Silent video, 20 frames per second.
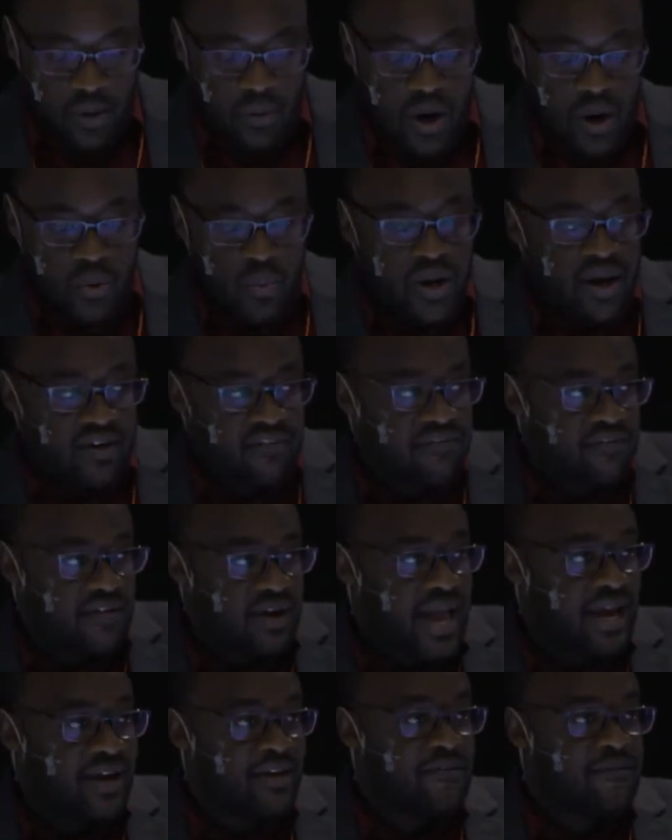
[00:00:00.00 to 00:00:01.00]
where we have
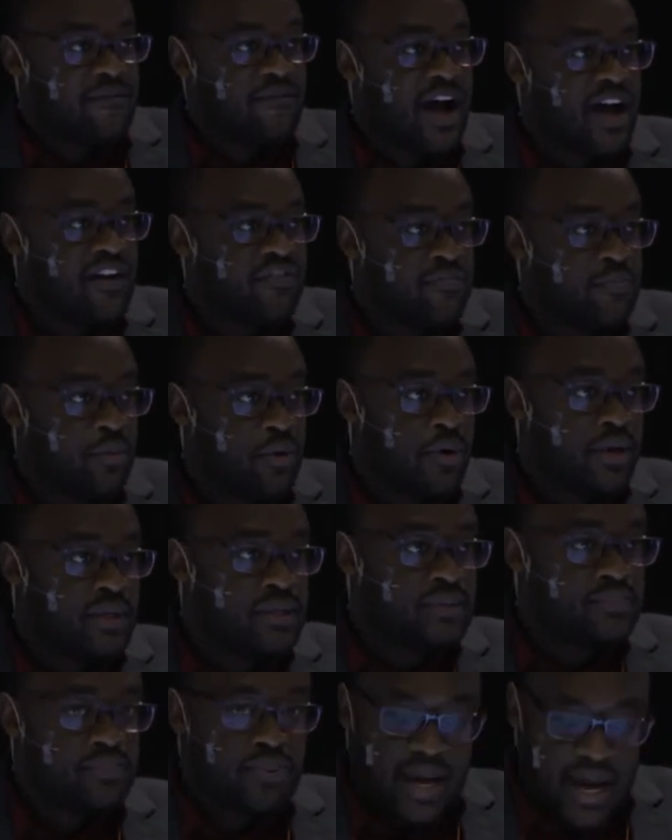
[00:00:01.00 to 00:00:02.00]
like a
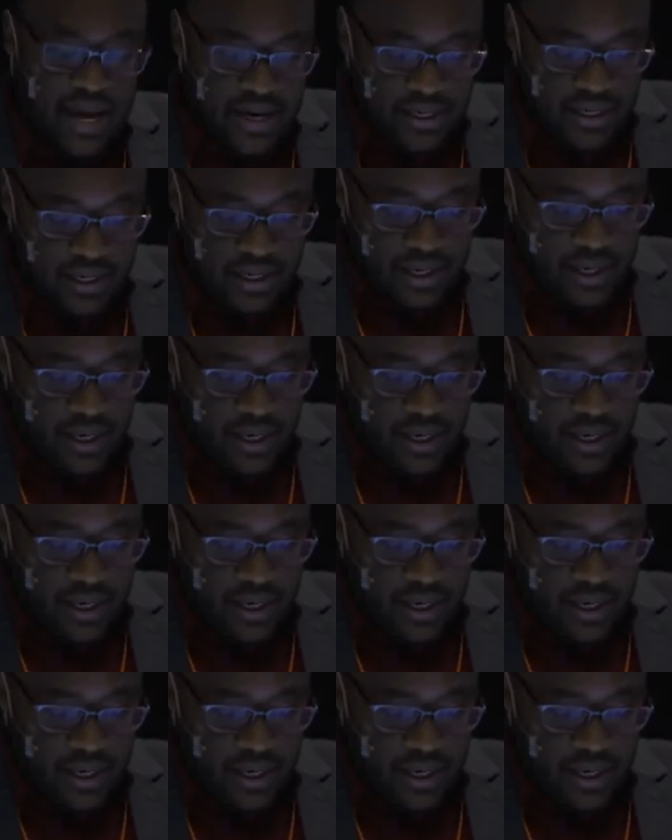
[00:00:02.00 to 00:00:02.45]
five-point plan.